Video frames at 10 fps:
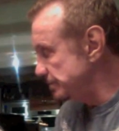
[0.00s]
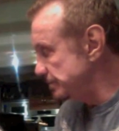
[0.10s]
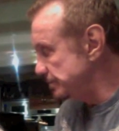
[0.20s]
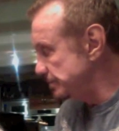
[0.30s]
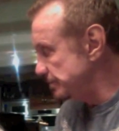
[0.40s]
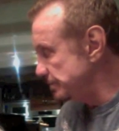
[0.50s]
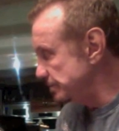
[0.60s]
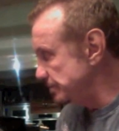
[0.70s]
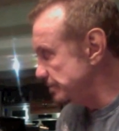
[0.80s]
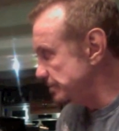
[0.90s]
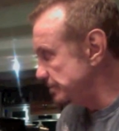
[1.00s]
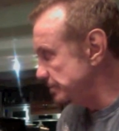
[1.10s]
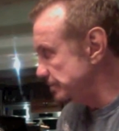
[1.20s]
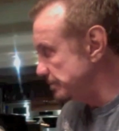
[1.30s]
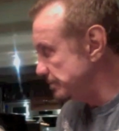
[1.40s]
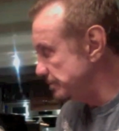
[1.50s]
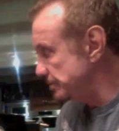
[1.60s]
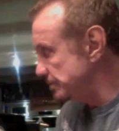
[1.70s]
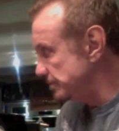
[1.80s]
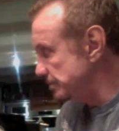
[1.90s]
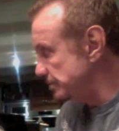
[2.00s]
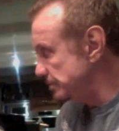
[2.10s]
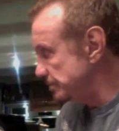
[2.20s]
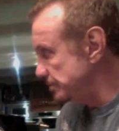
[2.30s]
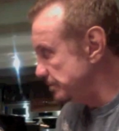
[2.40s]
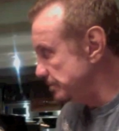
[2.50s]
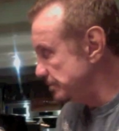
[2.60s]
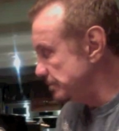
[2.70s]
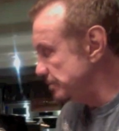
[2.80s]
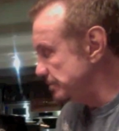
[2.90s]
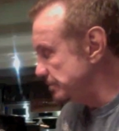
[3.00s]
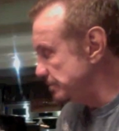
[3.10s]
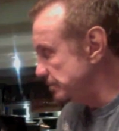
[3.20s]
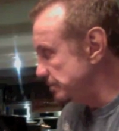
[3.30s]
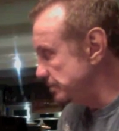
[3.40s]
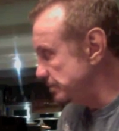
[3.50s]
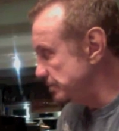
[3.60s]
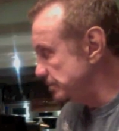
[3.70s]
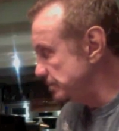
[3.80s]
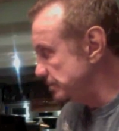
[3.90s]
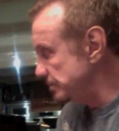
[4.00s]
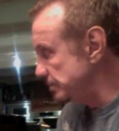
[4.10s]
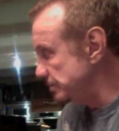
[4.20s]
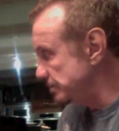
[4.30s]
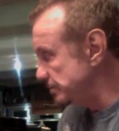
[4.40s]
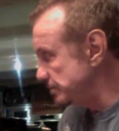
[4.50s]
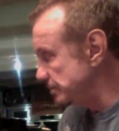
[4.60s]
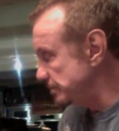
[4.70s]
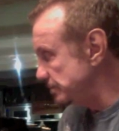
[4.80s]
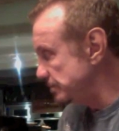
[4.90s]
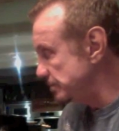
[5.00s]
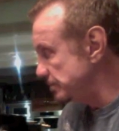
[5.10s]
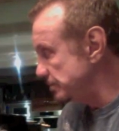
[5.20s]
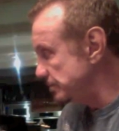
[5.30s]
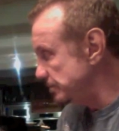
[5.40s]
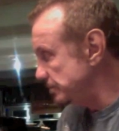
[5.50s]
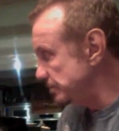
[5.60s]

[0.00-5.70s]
The person shown says nothing.